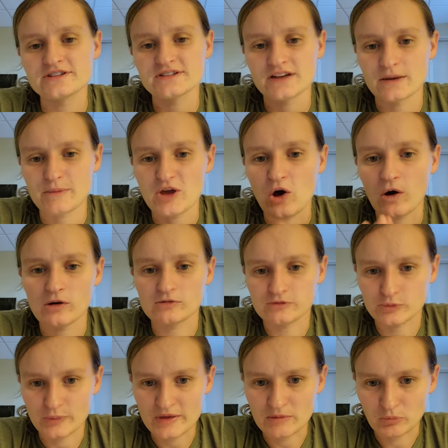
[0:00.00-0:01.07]
is going to be hard
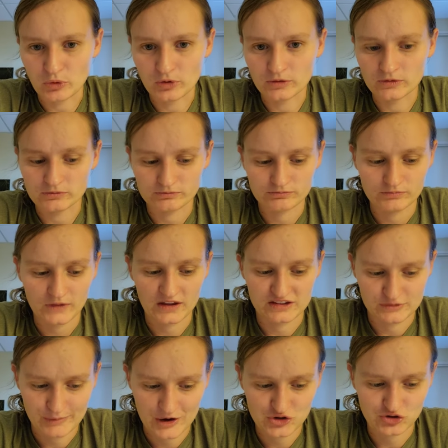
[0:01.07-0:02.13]
for people
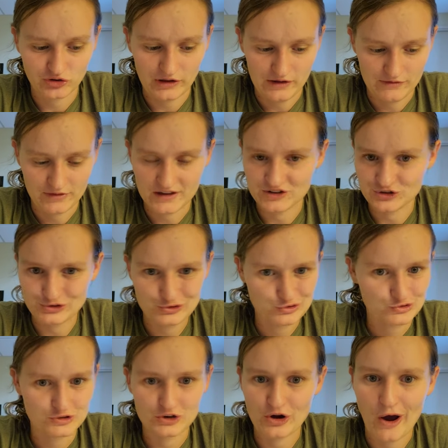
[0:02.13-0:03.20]
especially if they just
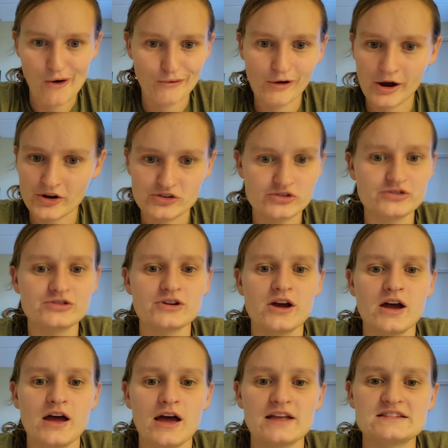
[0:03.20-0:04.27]
they're not runners.
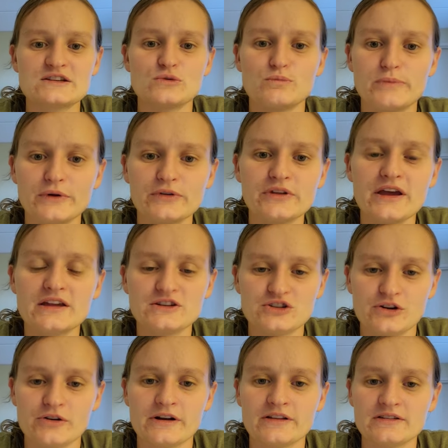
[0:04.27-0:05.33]
And so building
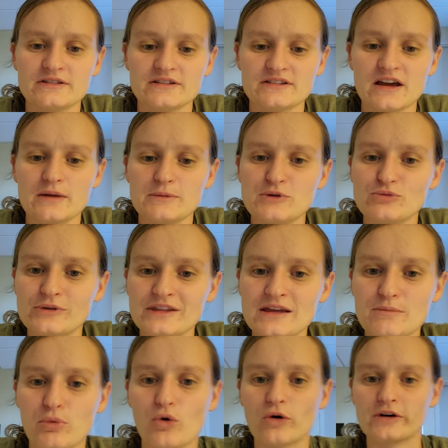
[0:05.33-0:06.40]
endurance is going to be really
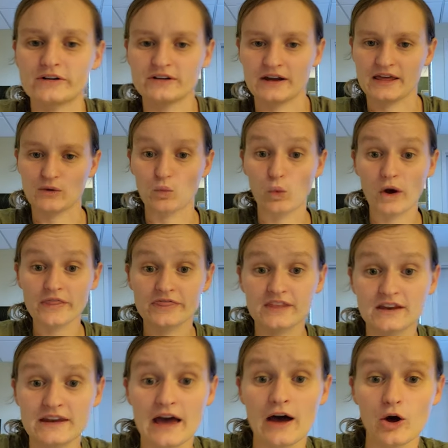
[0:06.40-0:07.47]
important. And one
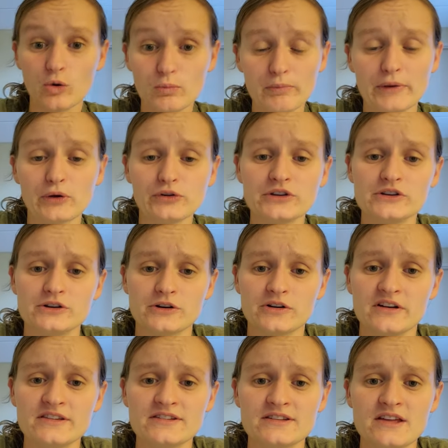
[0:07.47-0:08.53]
thing to help build
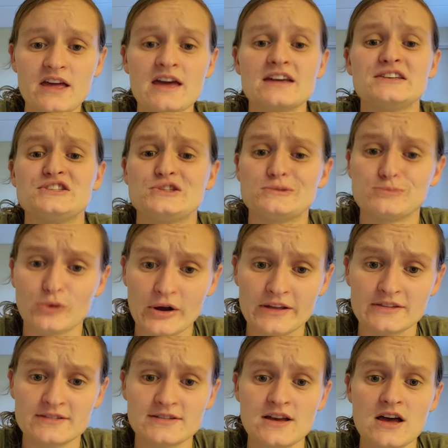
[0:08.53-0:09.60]
endurance is
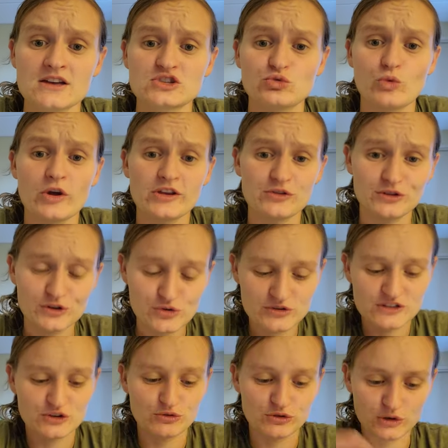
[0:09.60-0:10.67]
sprints. So what you do
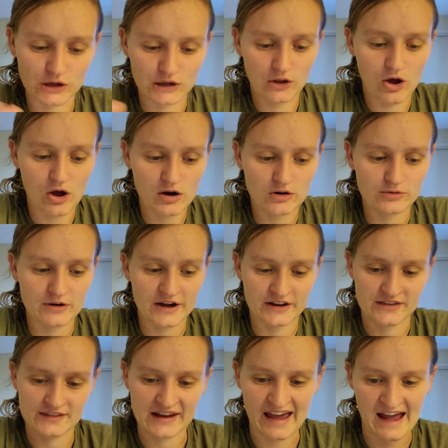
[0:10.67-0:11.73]
is you do a longer run
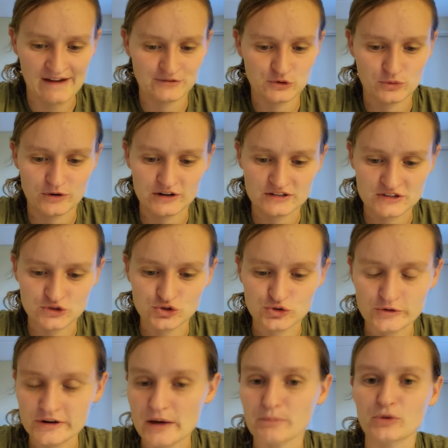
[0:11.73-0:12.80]
and then afterwards you do
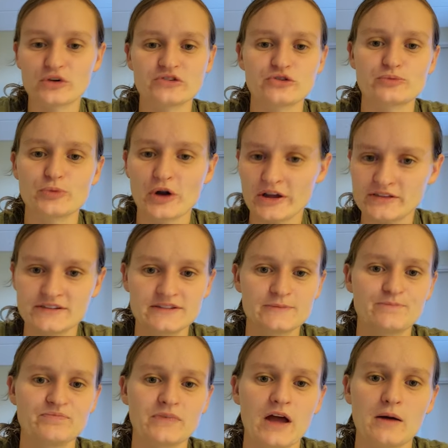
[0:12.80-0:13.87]
a number of sprints.
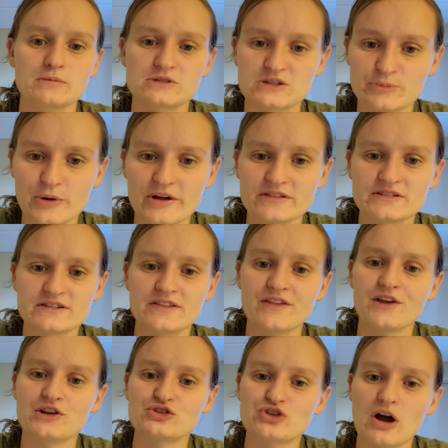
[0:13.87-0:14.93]
Um, sprints and
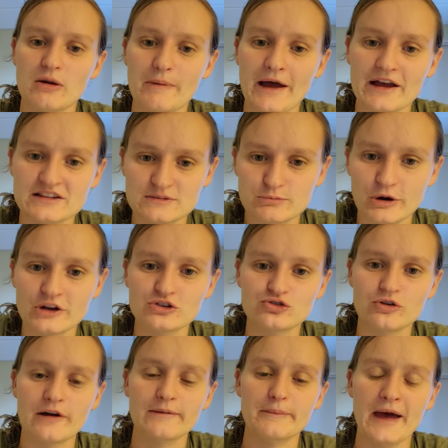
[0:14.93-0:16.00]
then a jog back, sprint,
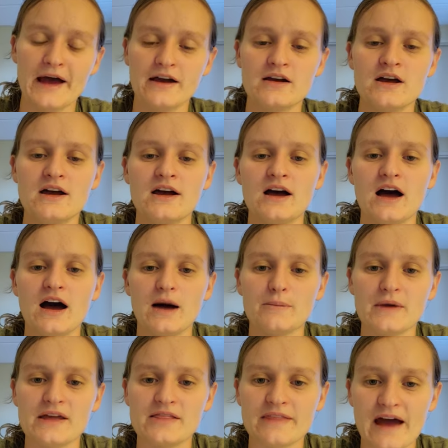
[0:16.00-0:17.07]
jog back. Um,
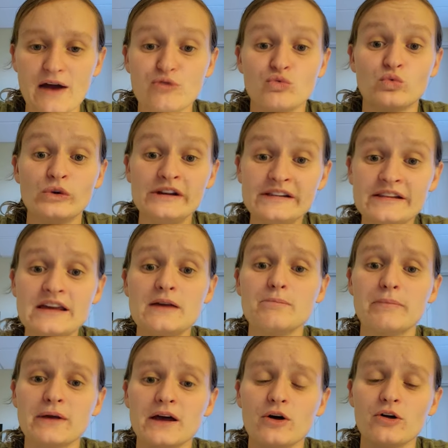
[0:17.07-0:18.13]
and that really
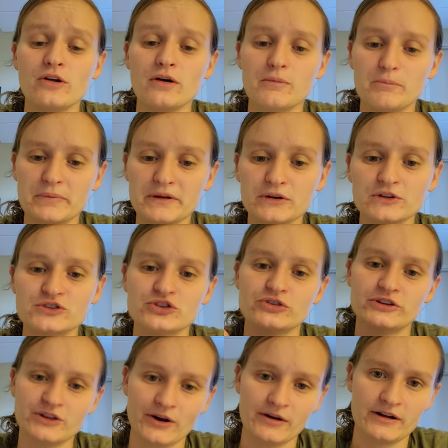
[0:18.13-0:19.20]
build, builds your
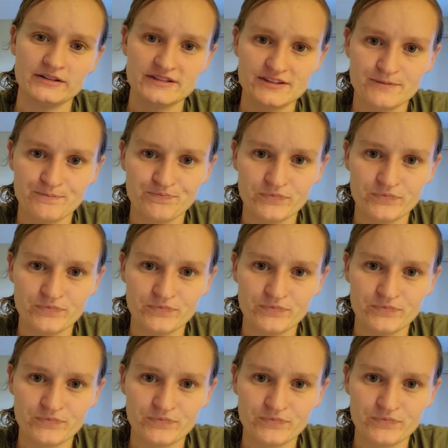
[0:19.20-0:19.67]
endurance.